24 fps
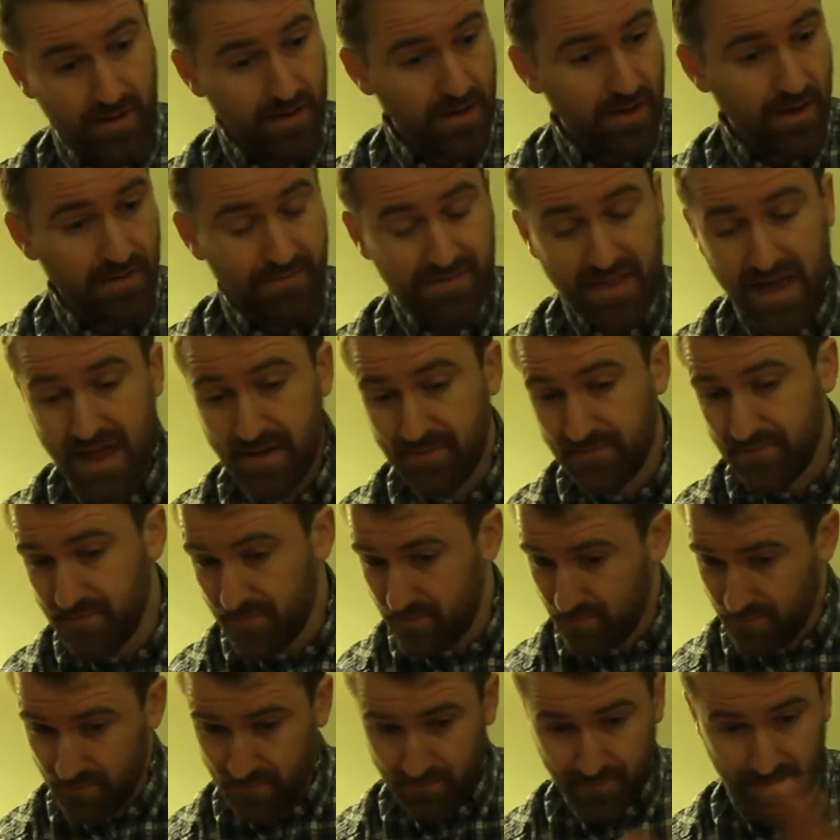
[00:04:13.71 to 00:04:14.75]
of that
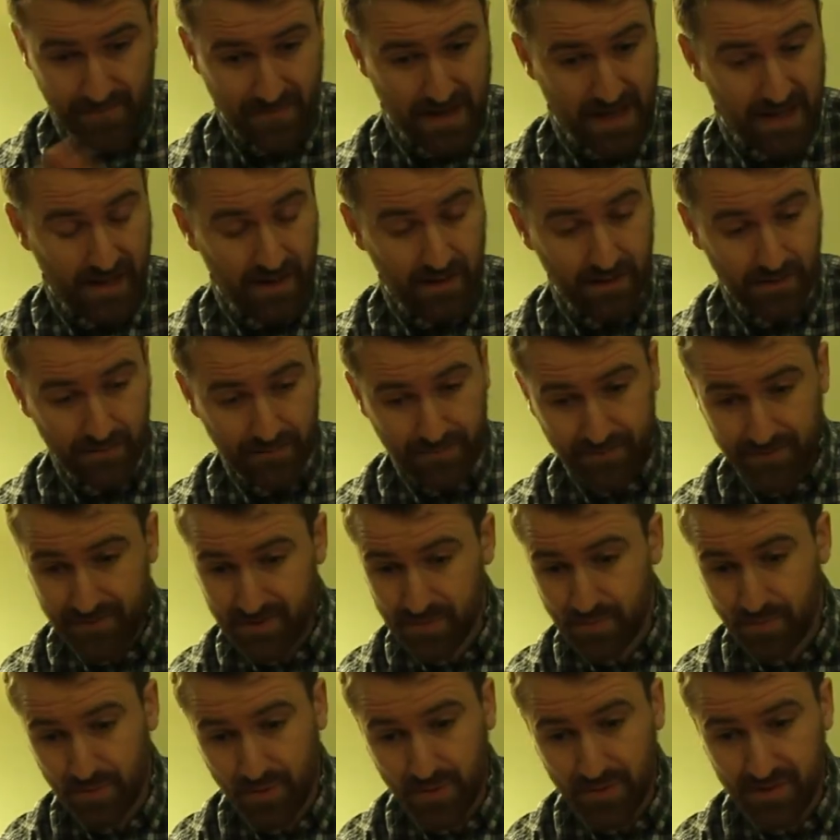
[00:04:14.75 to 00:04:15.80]
veil of
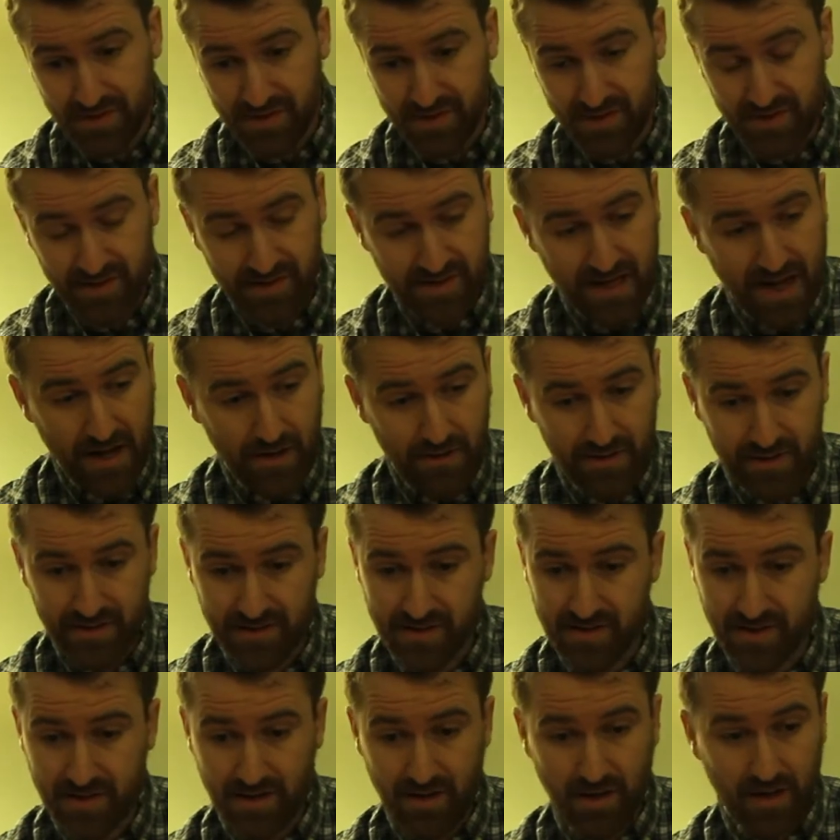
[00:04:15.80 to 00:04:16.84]
spruces out
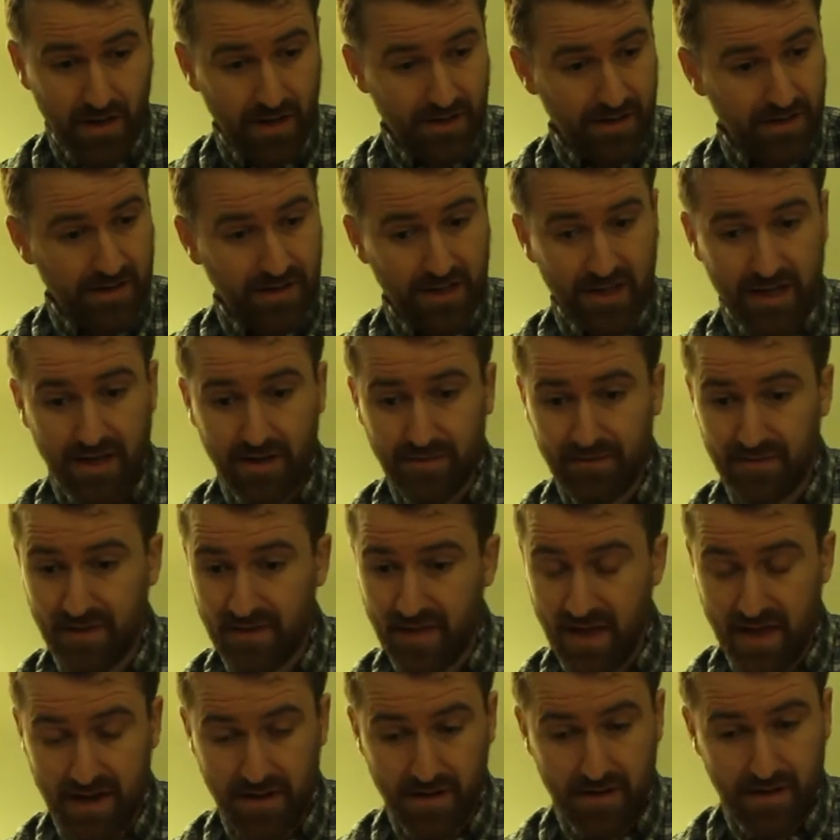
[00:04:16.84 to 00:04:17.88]
into the enclave, and
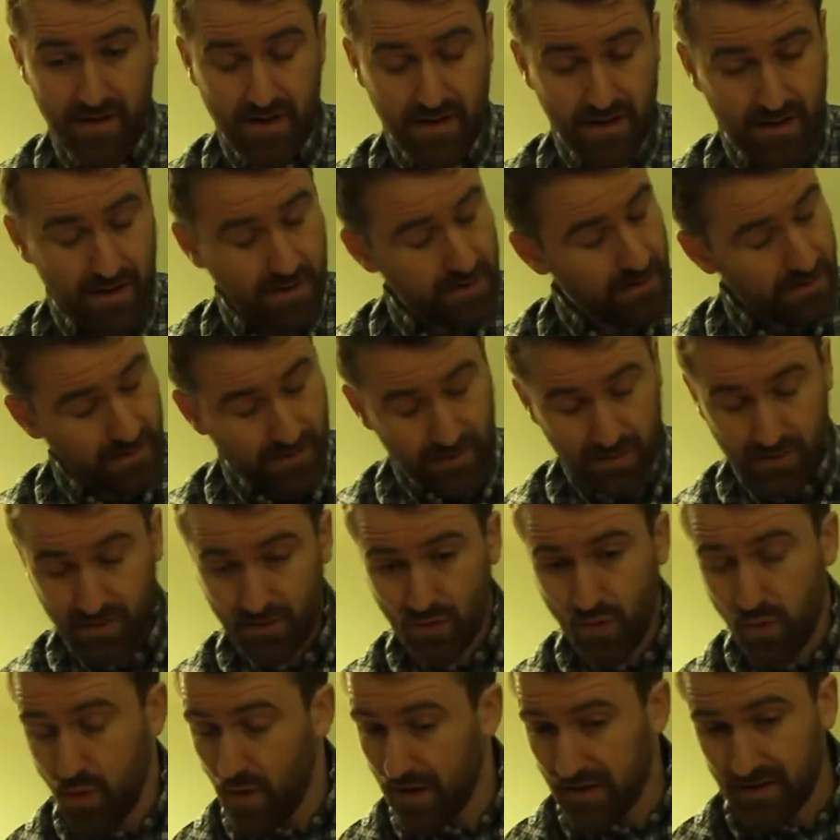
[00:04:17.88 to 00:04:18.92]
then
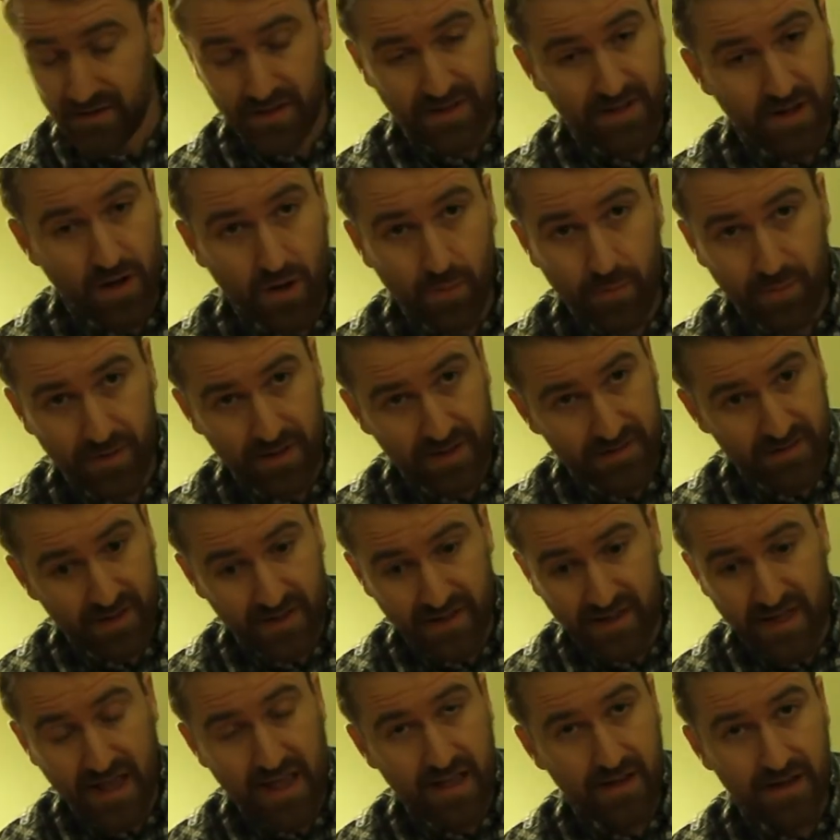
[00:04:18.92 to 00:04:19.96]
quickly opening the
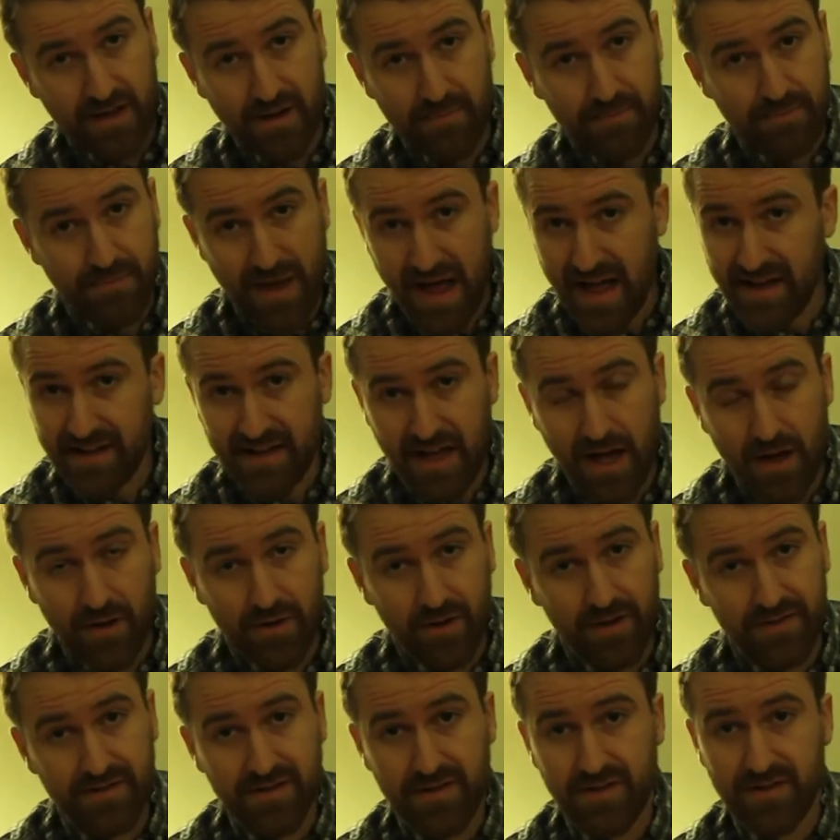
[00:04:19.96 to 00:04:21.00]
gate back out
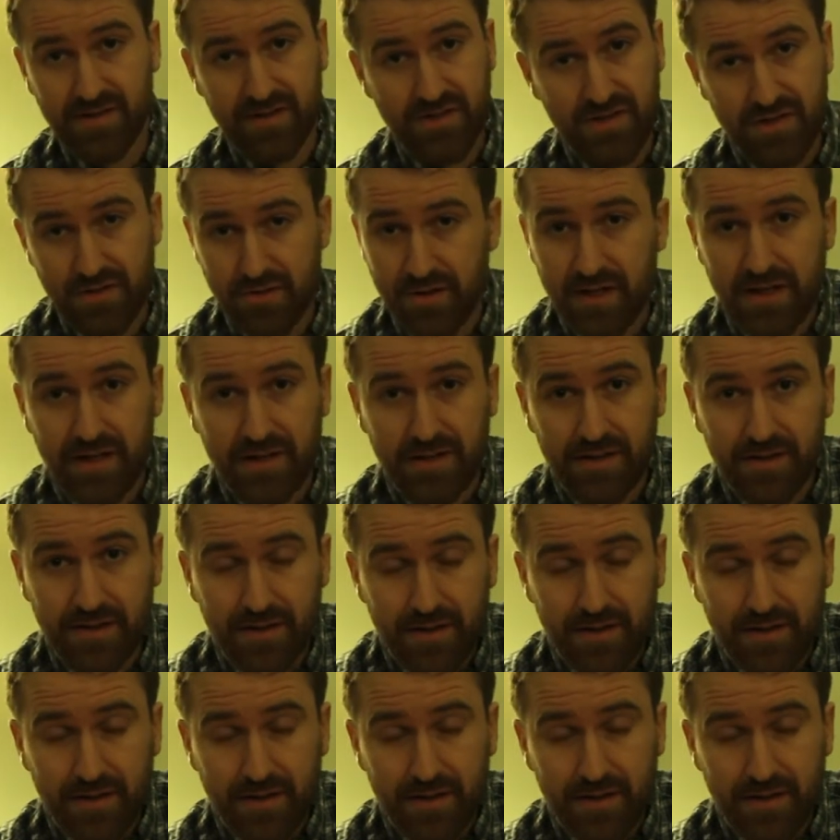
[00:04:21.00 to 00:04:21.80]
onto the street.